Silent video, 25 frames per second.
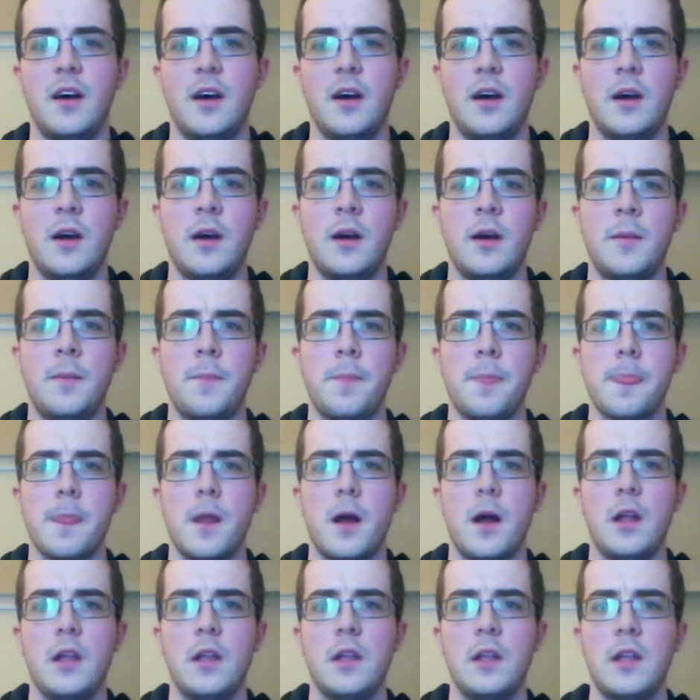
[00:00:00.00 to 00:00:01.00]
A
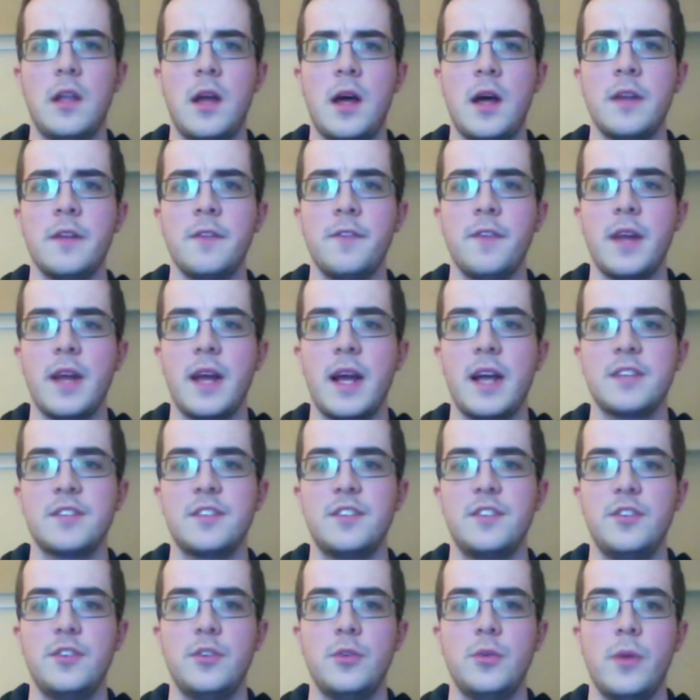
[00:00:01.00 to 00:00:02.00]
lot of it has
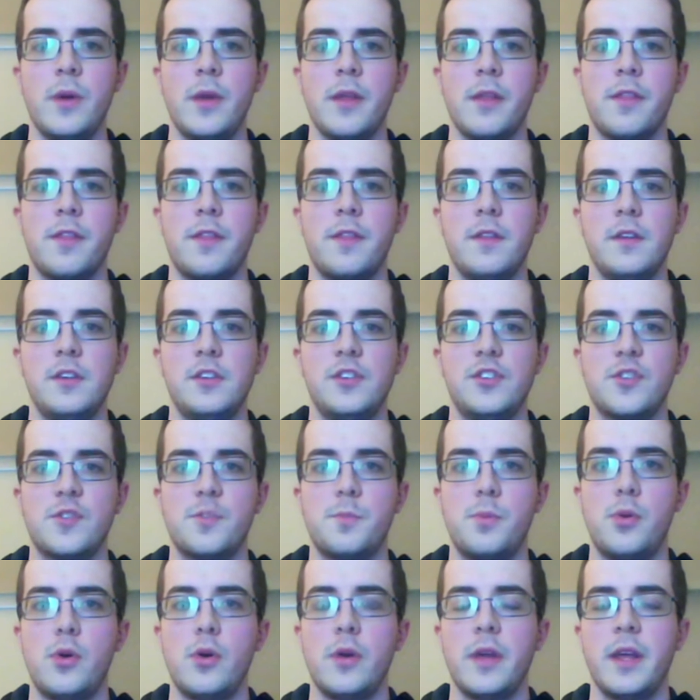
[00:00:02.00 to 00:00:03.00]
to do with
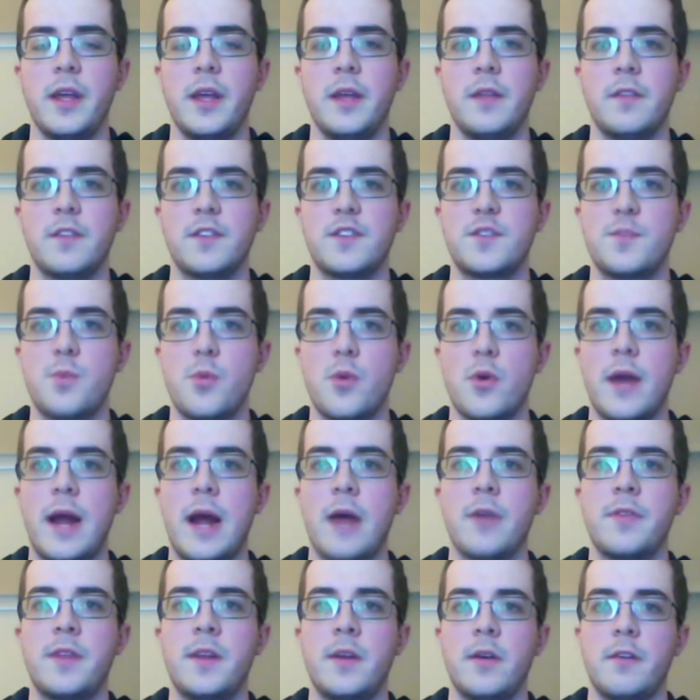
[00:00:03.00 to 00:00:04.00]
just putting the sport
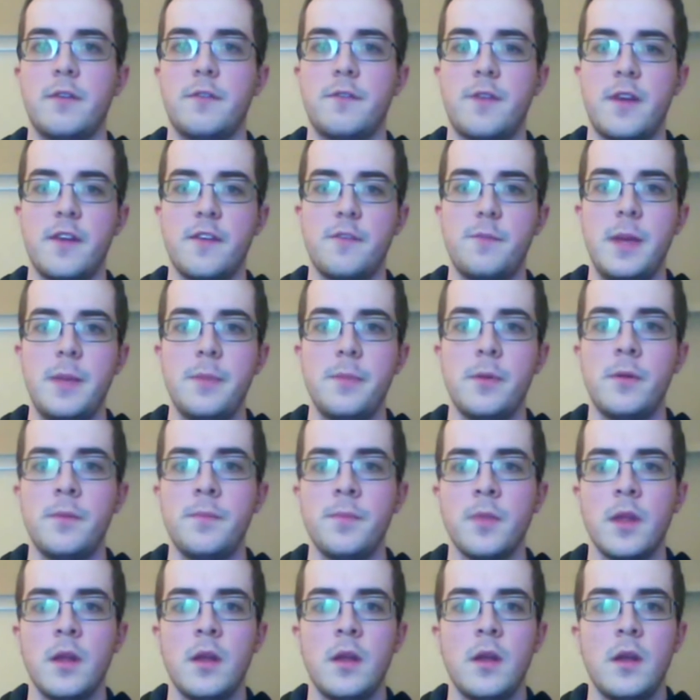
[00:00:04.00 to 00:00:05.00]
out there in front of people.